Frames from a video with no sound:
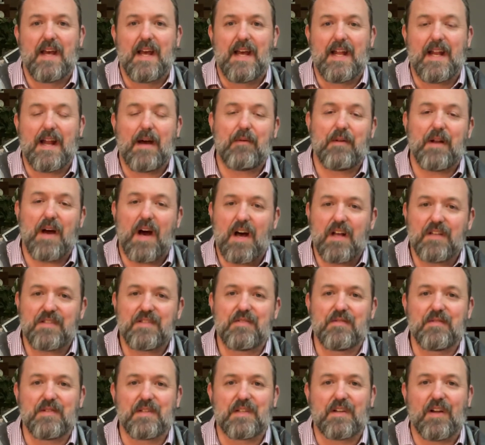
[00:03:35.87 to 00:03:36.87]
And I would
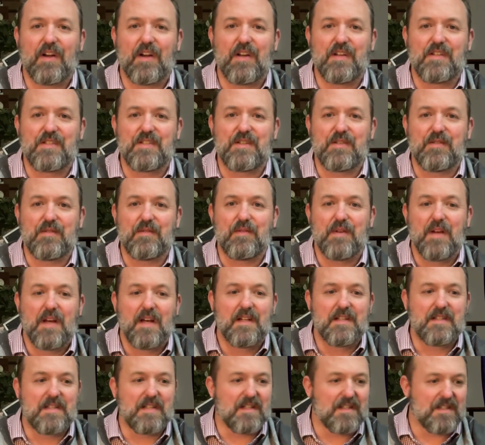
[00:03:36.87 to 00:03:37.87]
also encourage you
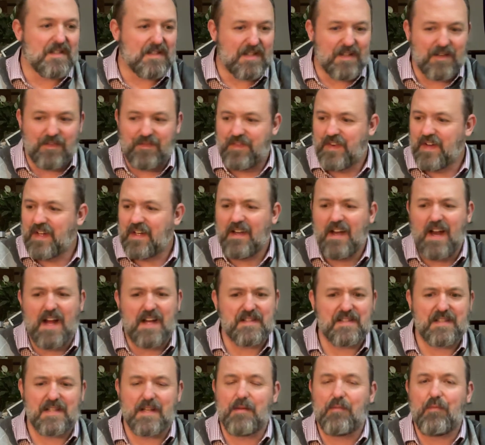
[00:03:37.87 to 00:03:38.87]
to figure
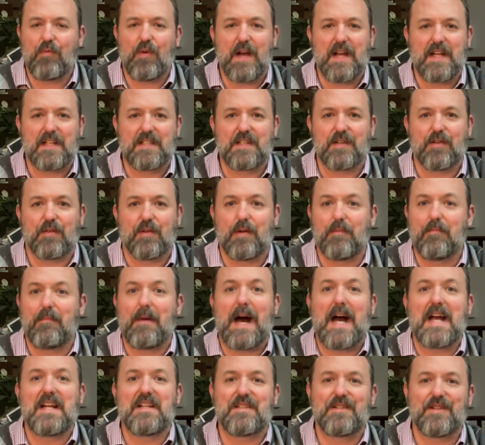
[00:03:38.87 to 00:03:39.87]
out some way to
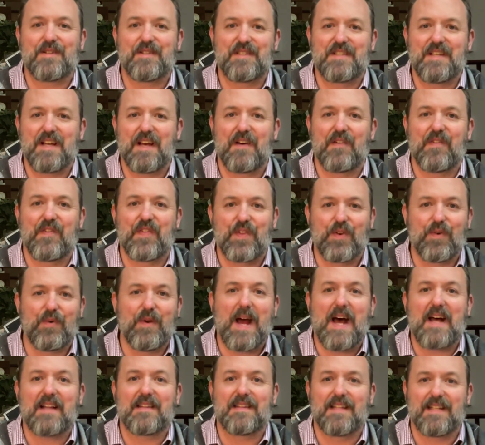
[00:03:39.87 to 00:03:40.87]
remind yourself
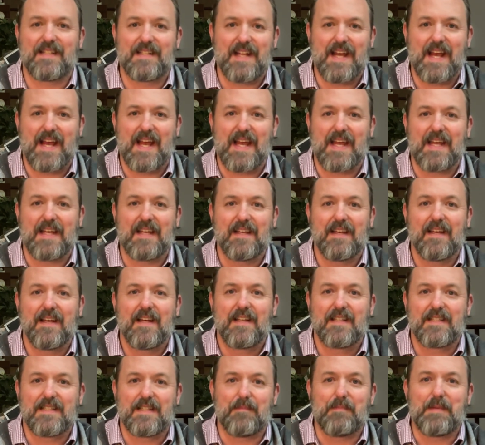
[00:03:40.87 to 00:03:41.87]
throughout the day
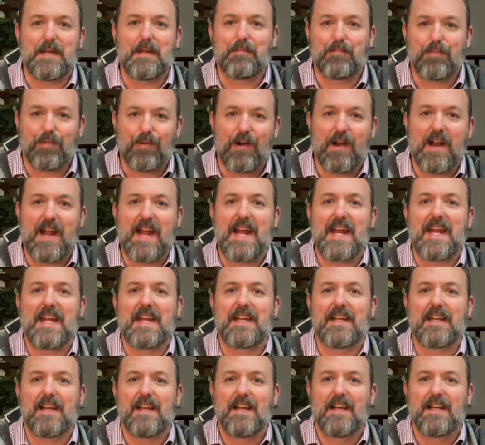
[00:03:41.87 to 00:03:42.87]
to be
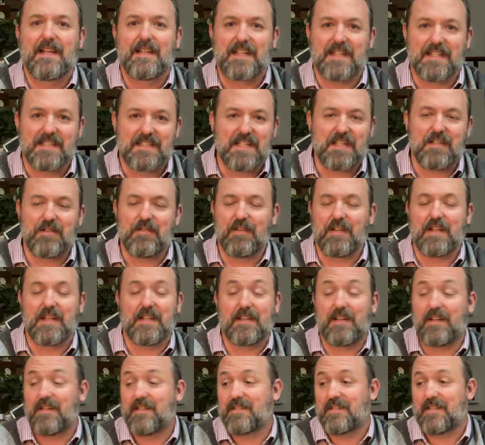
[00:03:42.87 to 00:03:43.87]
praying continually.
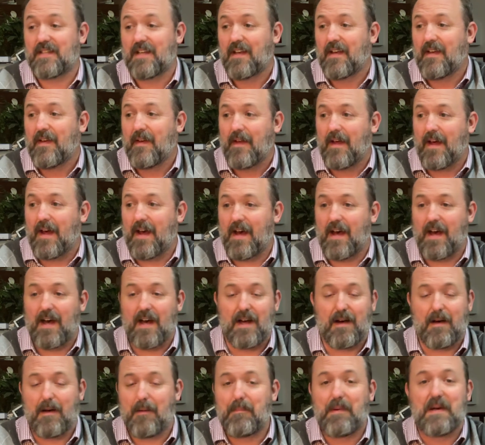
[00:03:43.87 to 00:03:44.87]
There's
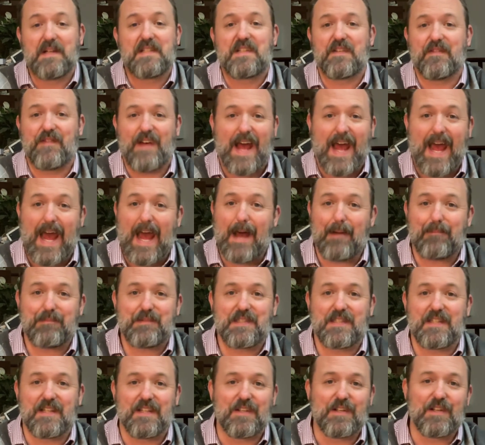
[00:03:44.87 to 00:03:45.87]
a bunch of
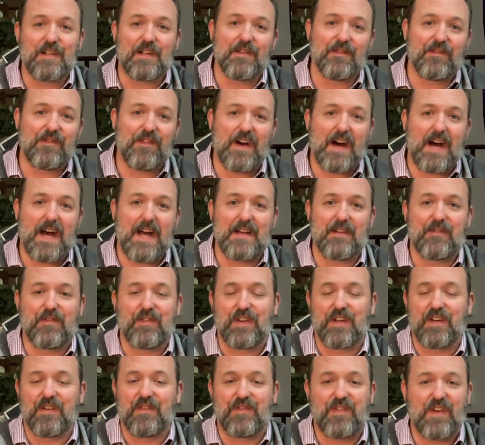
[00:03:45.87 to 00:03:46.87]
apps that you can find
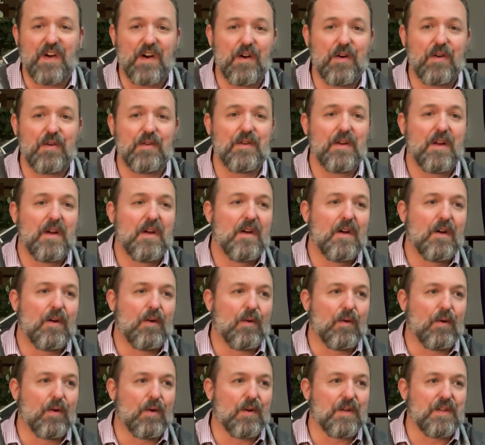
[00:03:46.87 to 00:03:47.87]
for your phone,
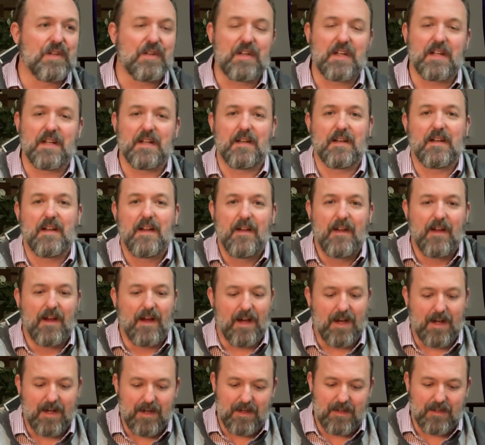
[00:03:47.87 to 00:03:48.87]
or you
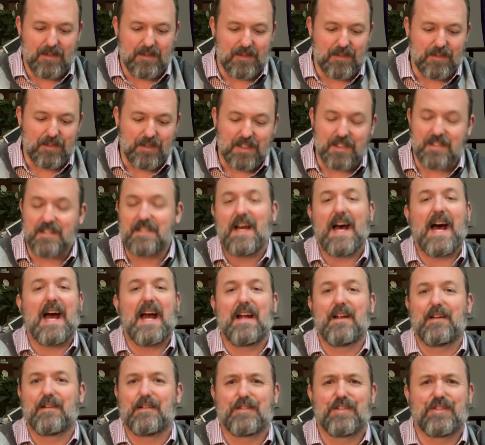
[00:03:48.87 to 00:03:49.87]
can
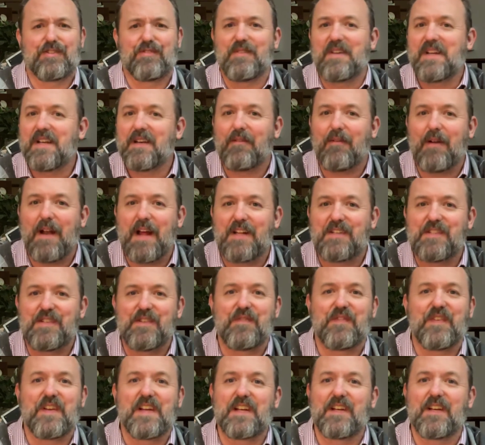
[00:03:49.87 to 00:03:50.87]
tie a string around your
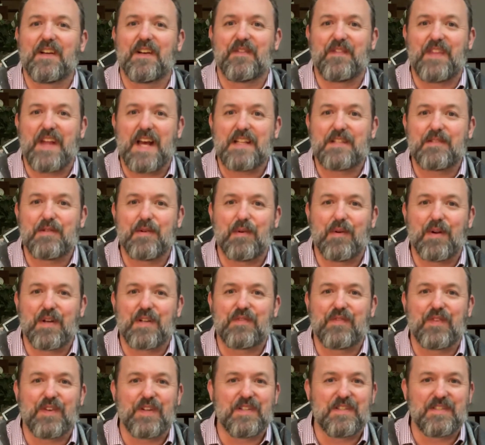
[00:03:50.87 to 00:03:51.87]
finger if that's what
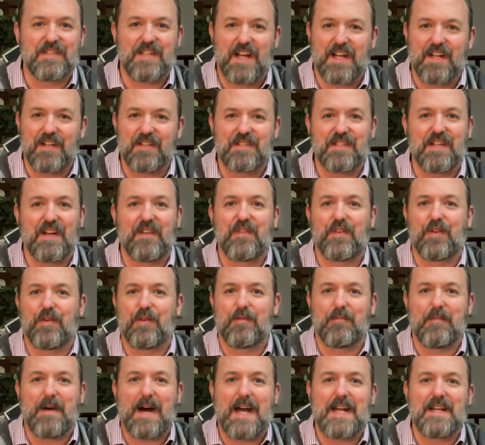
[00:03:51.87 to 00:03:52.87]
works for you. Set yourself a
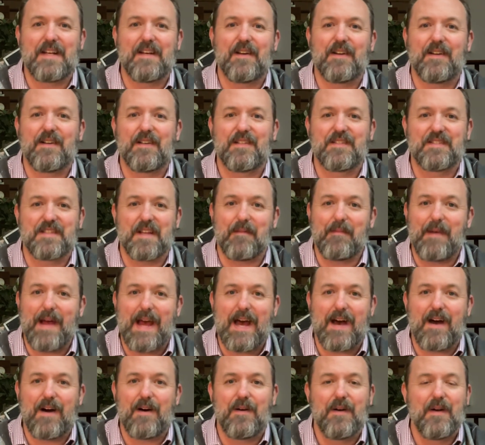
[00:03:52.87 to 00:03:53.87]
reminder
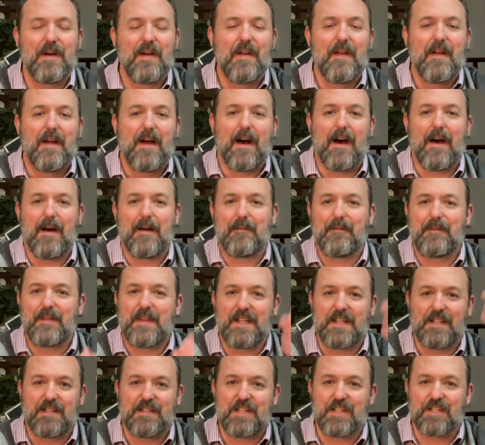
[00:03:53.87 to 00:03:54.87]
somehow
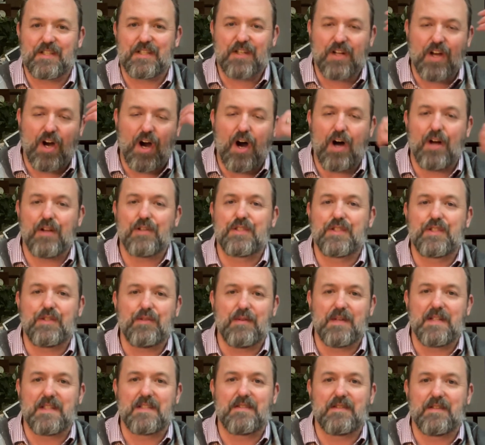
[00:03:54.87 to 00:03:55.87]
that just calls
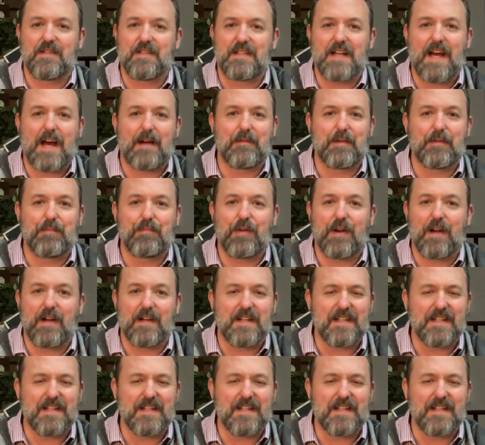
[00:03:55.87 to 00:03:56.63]
you into a time of prayer.